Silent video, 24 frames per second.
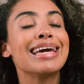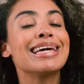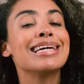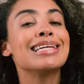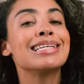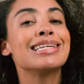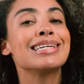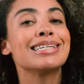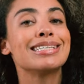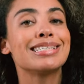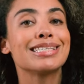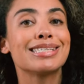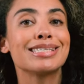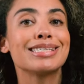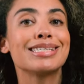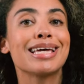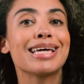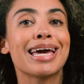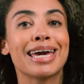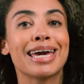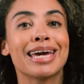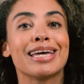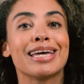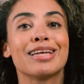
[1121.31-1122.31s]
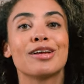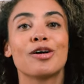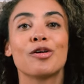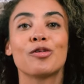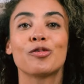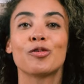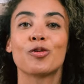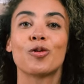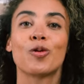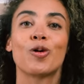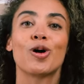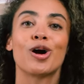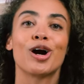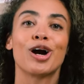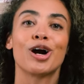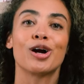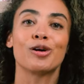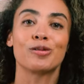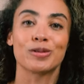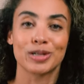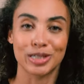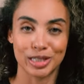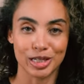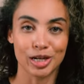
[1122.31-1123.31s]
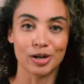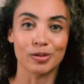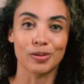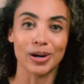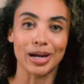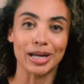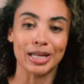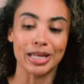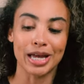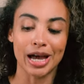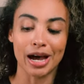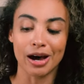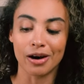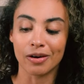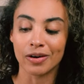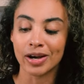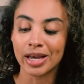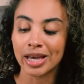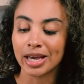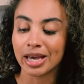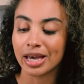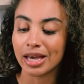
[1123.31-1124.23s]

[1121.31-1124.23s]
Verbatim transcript: insane for resale right now.